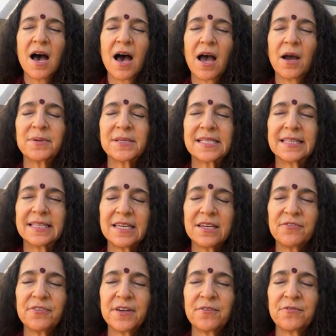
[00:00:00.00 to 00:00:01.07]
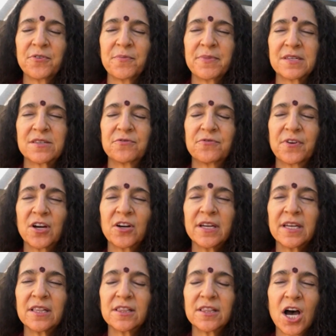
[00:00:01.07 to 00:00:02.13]
I was leaving from this
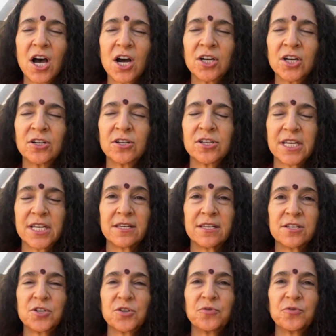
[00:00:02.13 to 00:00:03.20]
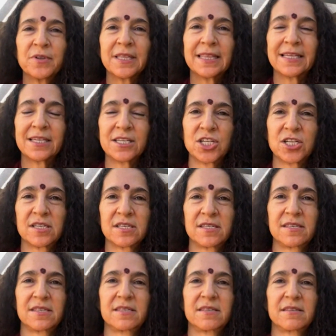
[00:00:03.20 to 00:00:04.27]
very large,
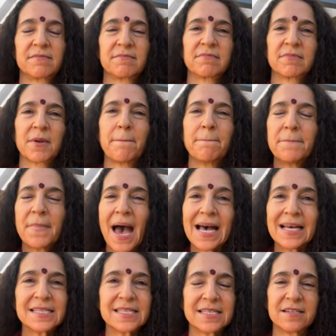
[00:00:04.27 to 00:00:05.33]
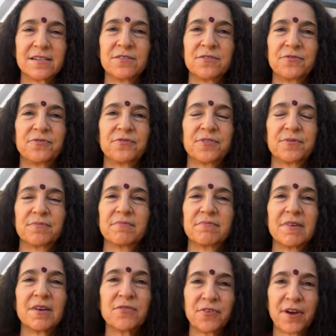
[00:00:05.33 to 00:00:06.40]
interreligious, massive
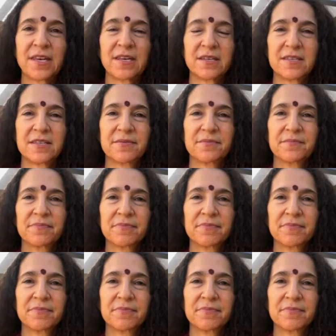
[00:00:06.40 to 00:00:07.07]
event